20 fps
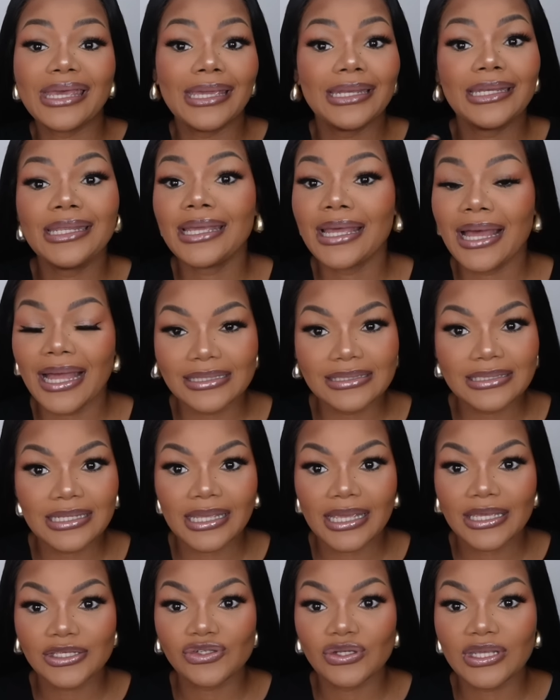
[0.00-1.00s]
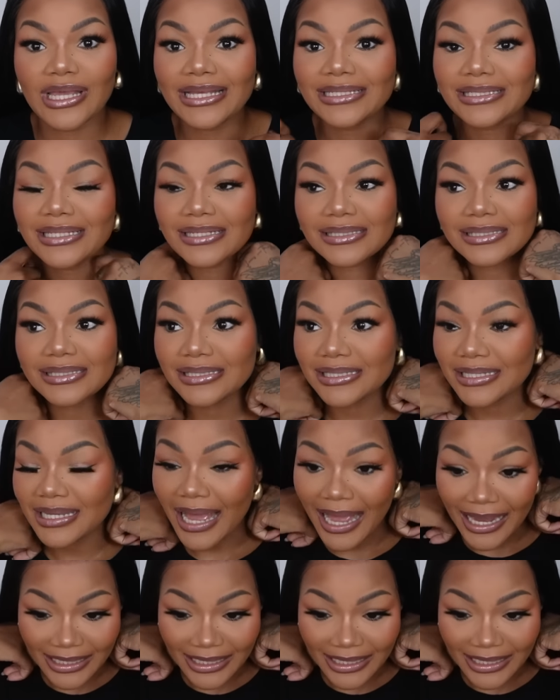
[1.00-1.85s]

any cutting, as you guys can see.